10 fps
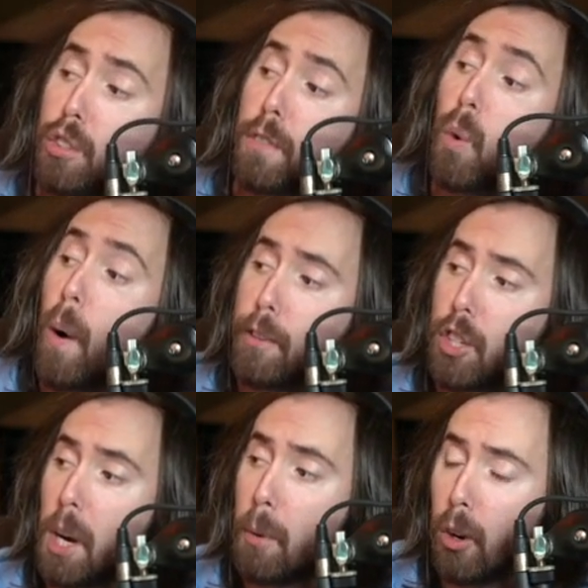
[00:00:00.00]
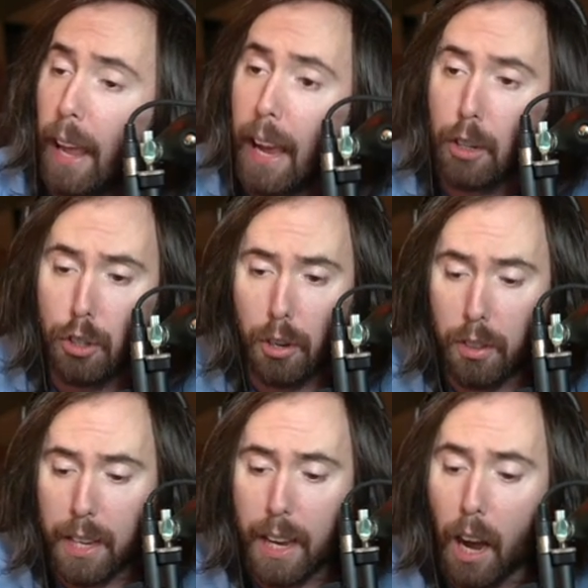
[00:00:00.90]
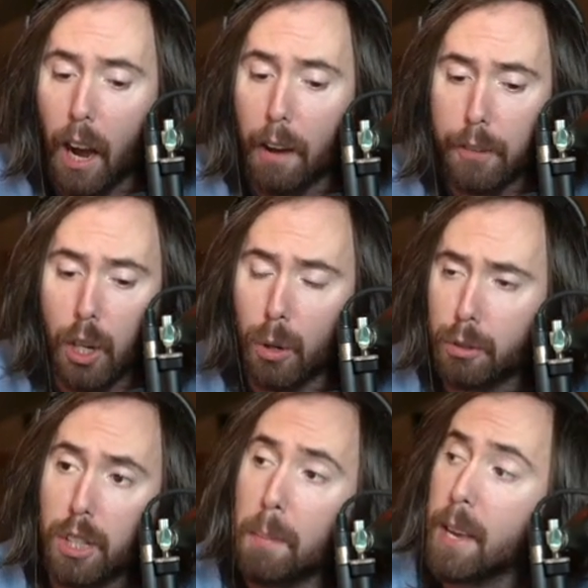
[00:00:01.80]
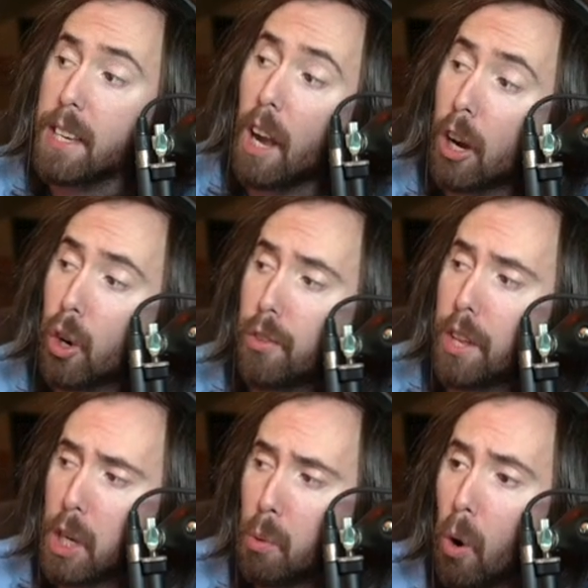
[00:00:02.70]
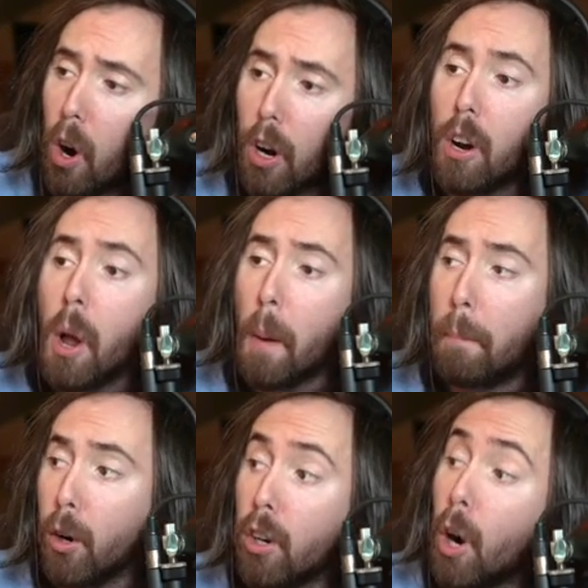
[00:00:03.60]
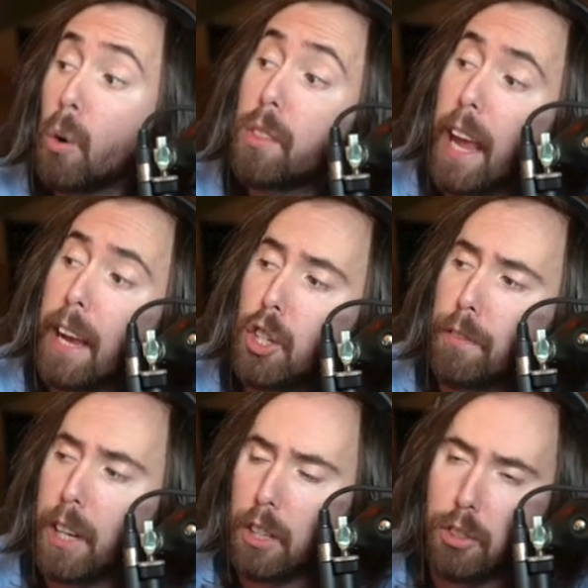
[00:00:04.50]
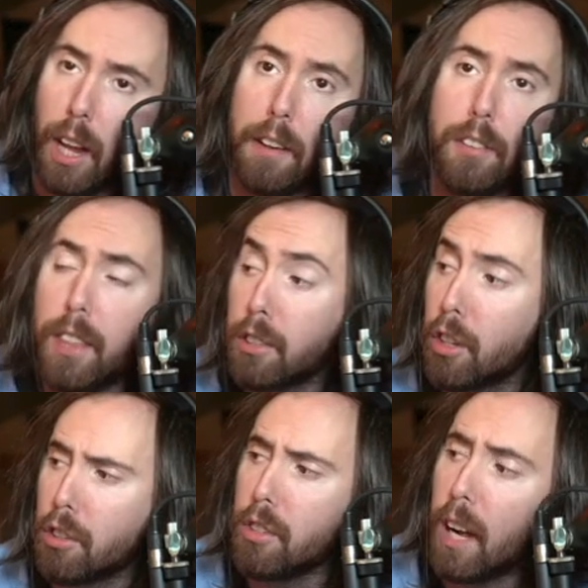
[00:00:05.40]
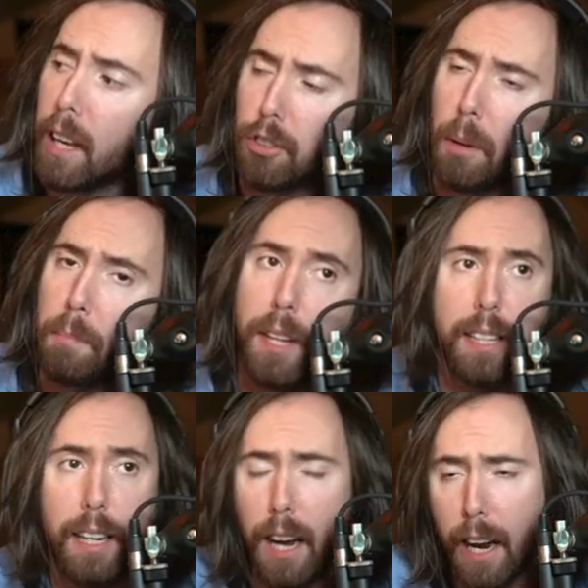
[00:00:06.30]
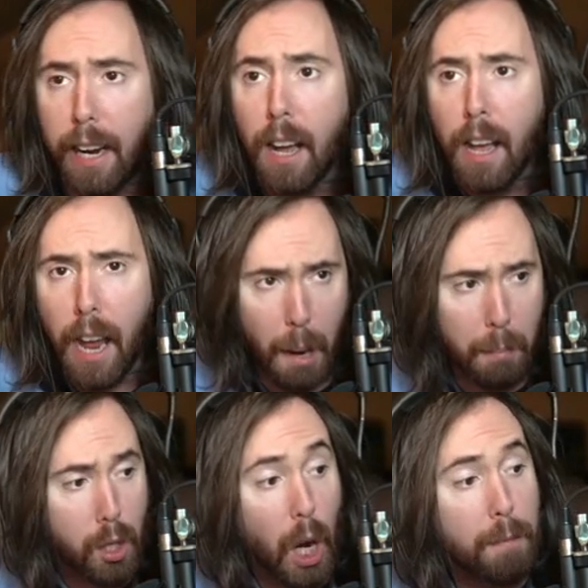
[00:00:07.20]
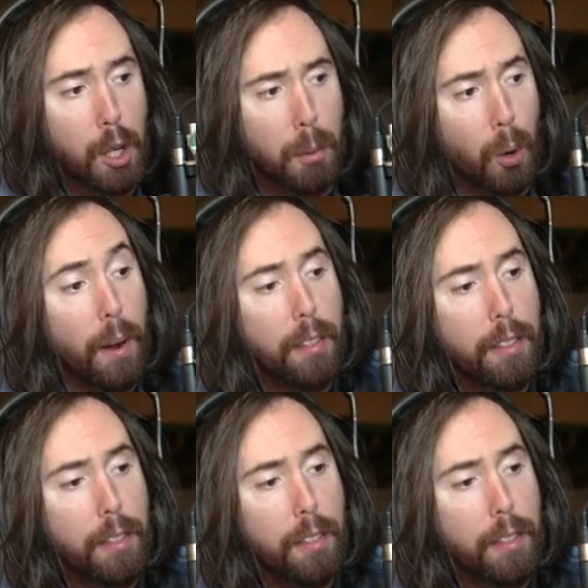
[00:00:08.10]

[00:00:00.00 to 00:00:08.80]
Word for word: of questionable age, the, you know, seeming younger than you are, below the age of consent. This is not something that I am comfortable with.